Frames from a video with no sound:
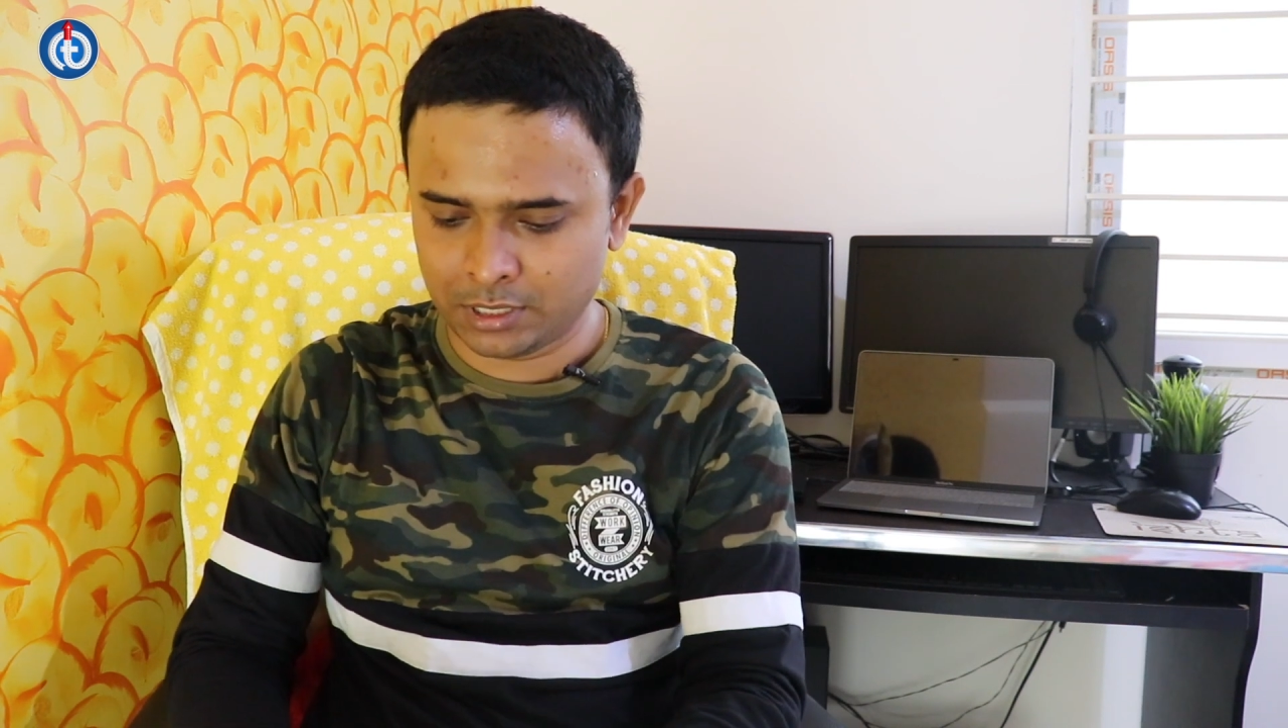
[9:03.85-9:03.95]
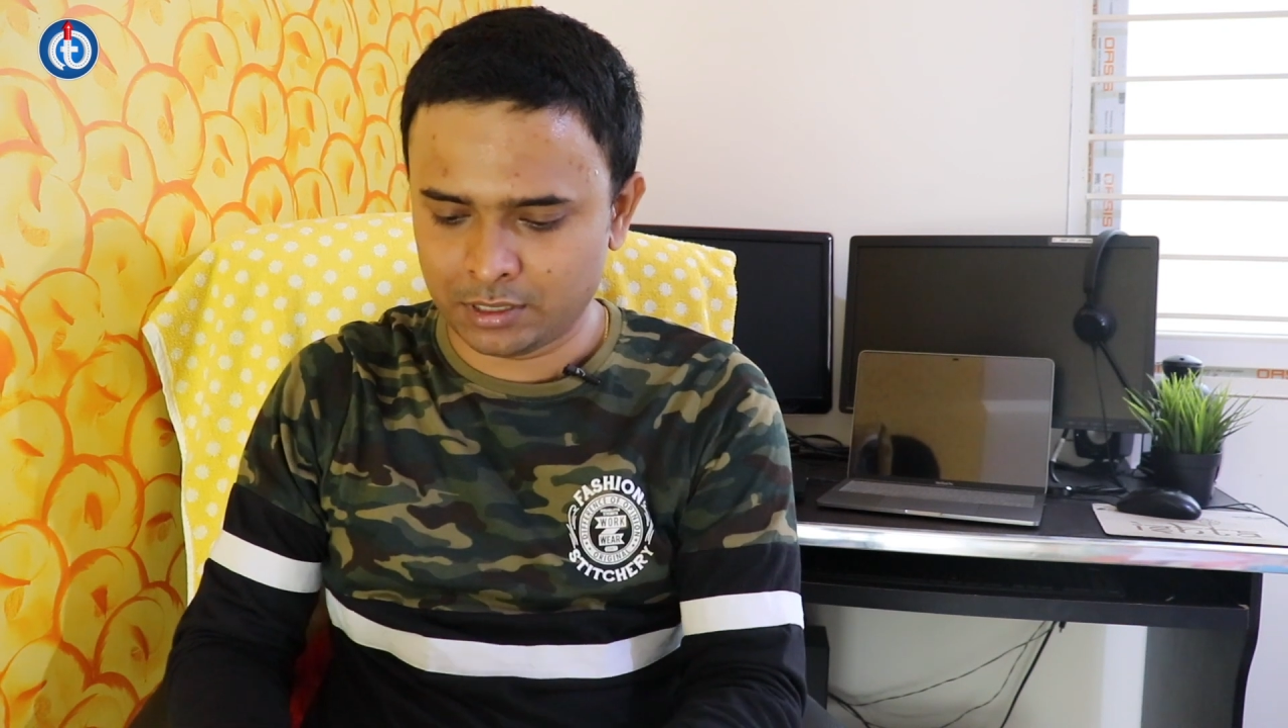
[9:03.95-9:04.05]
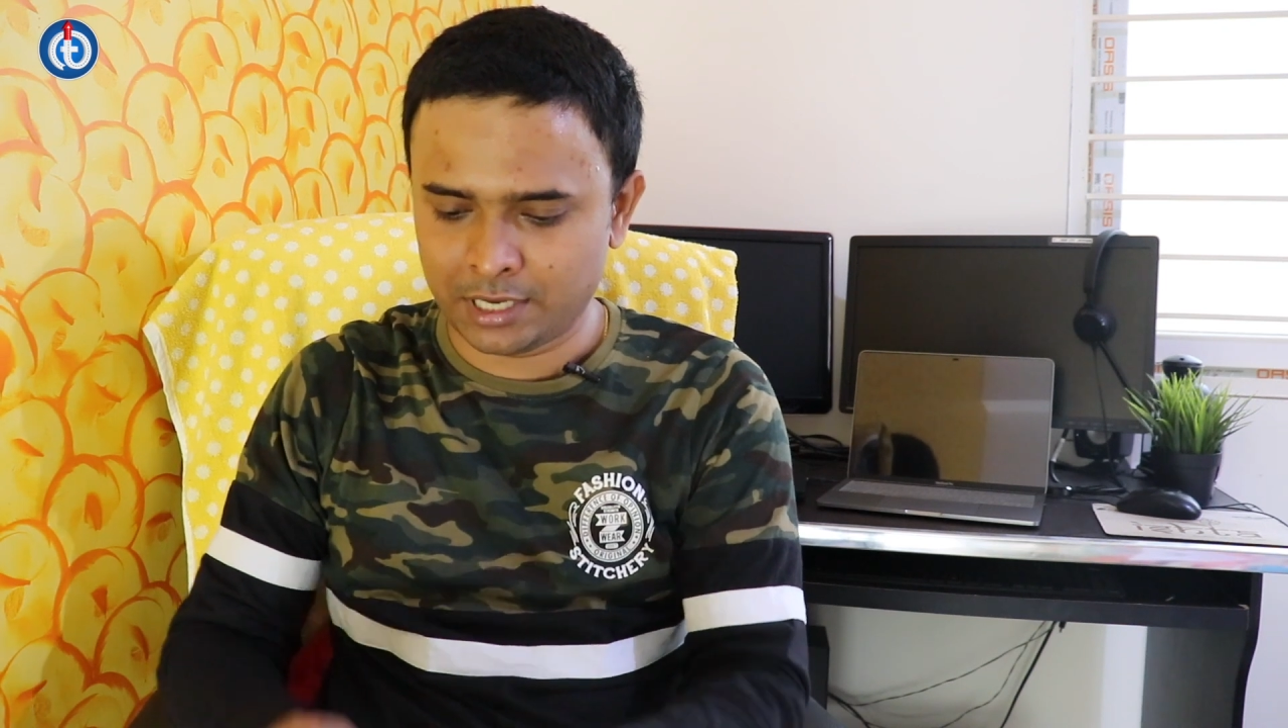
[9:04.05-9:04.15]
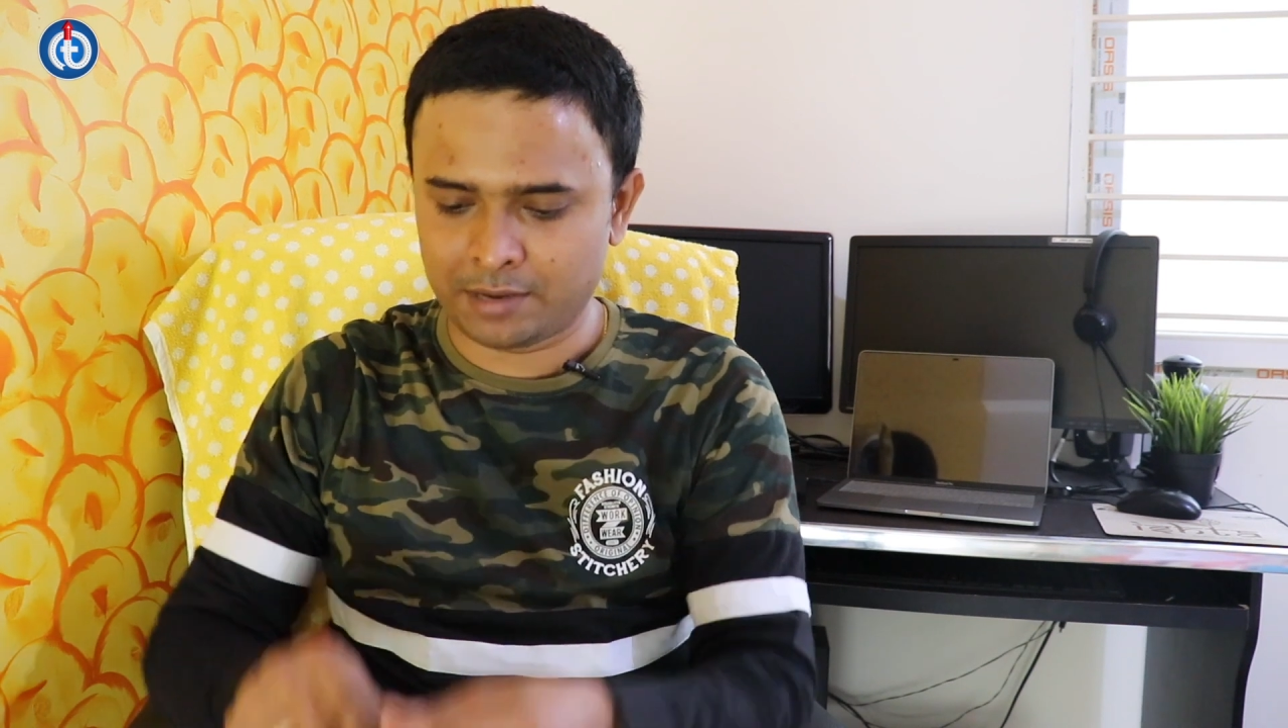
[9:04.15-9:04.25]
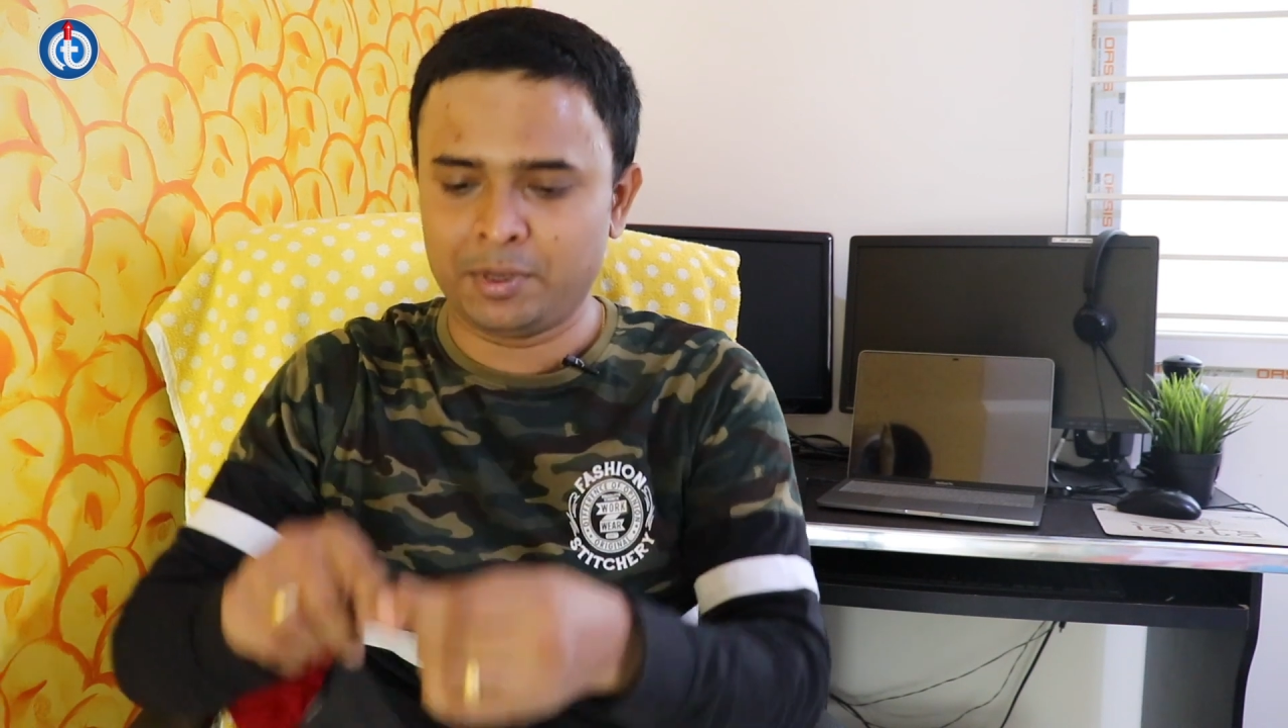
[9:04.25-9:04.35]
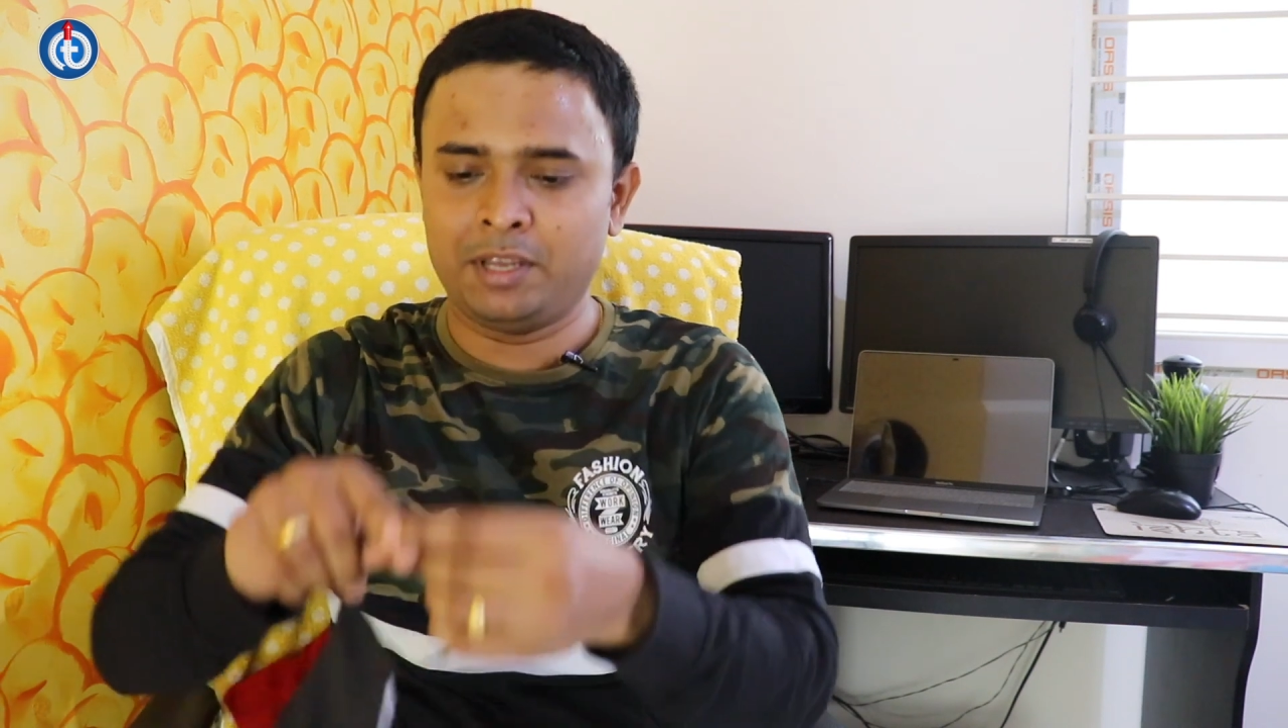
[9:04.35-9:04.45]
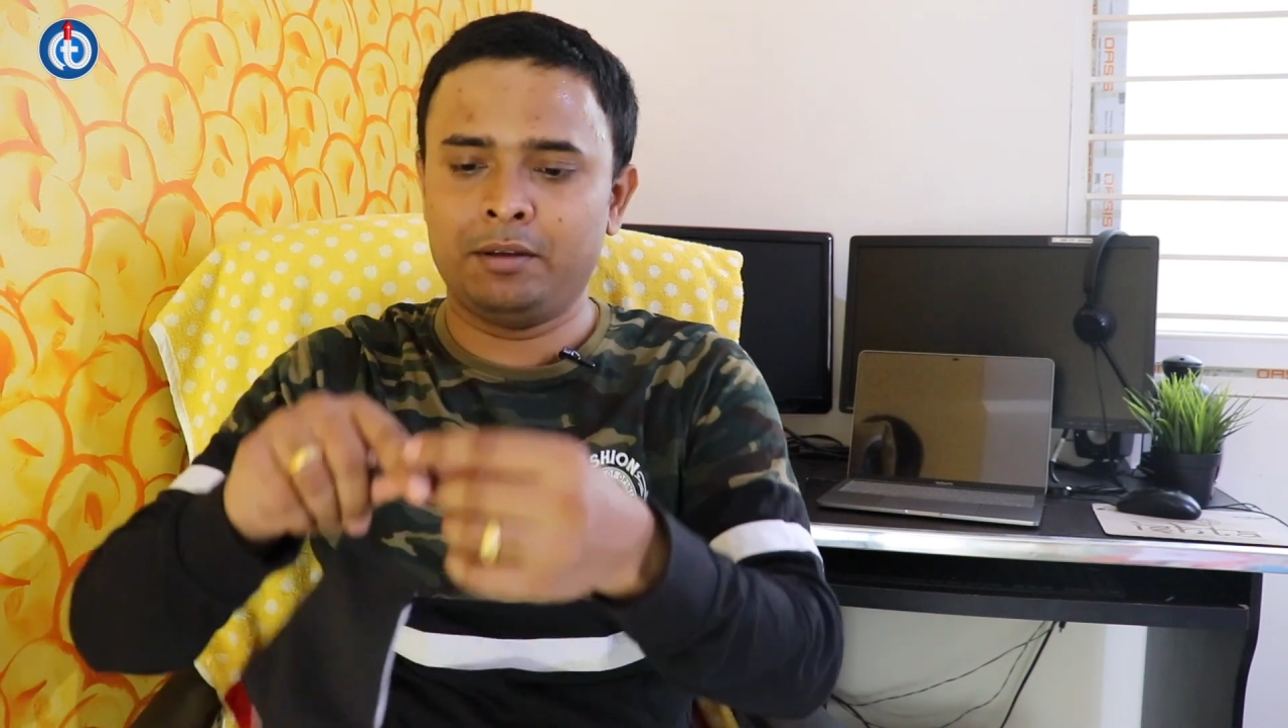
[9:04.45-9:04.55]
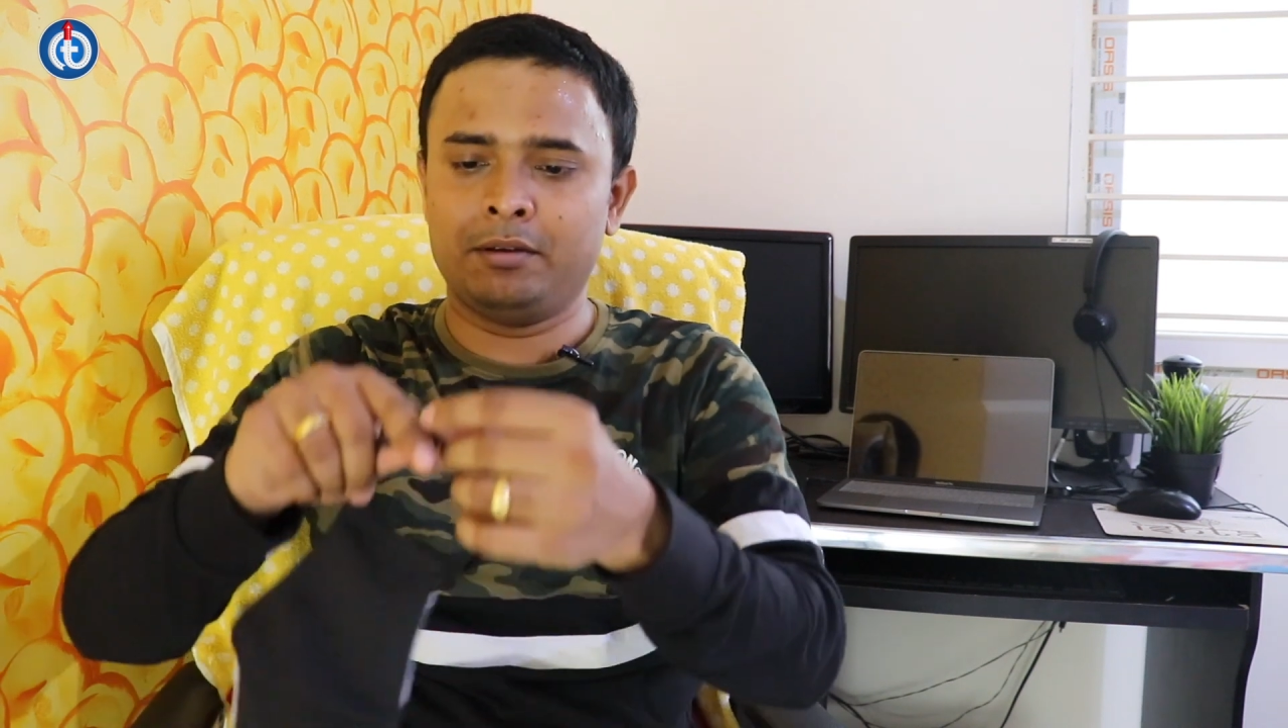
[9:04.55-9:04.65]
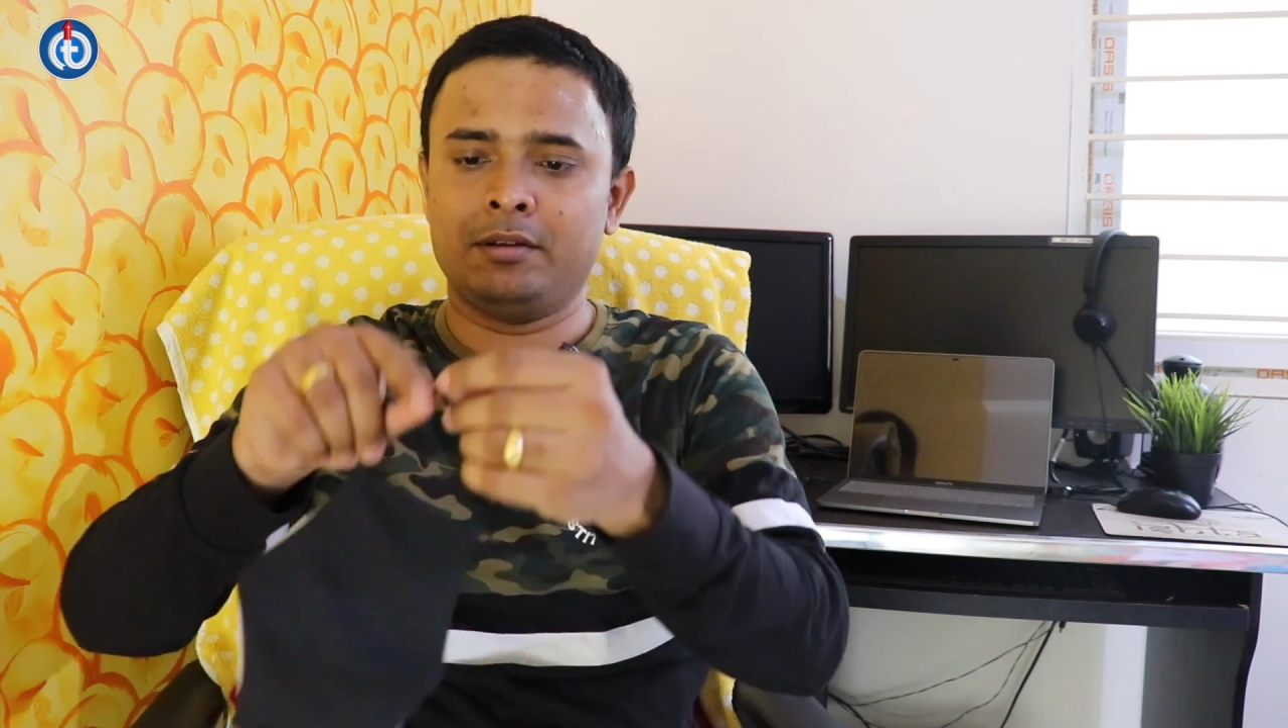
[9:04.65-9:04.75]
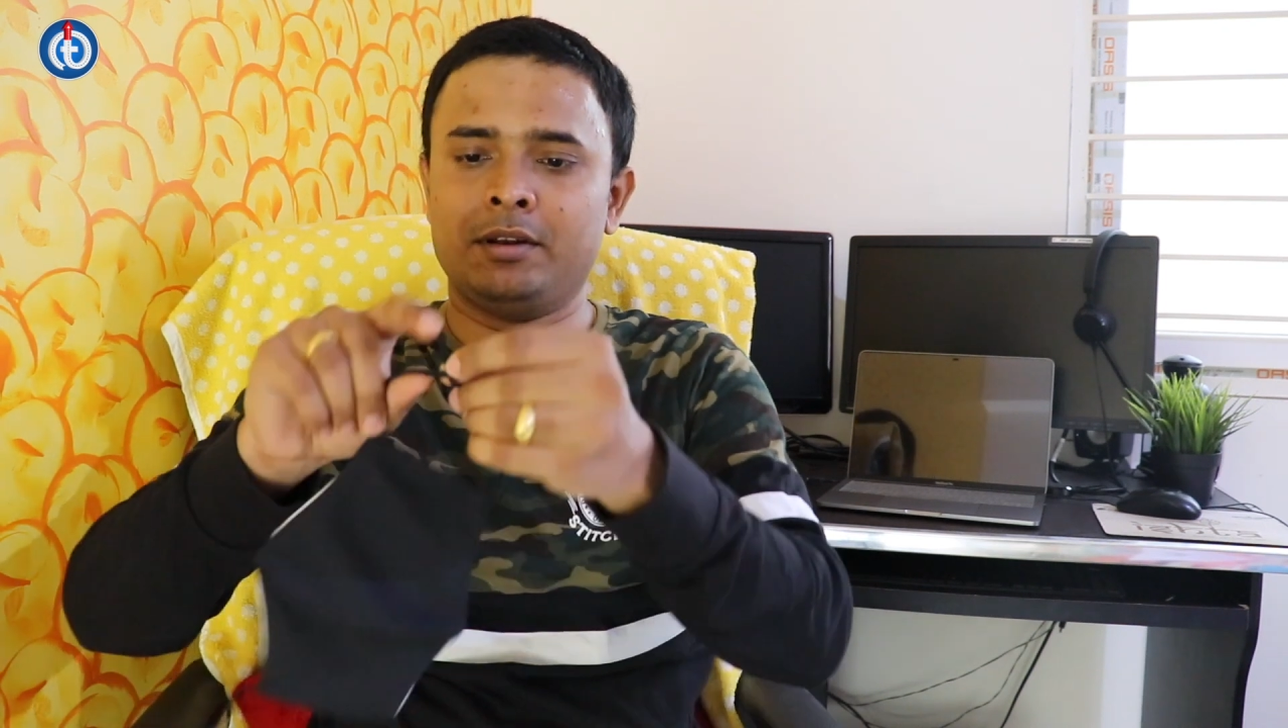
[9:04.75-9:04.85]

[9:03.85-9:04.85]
then let me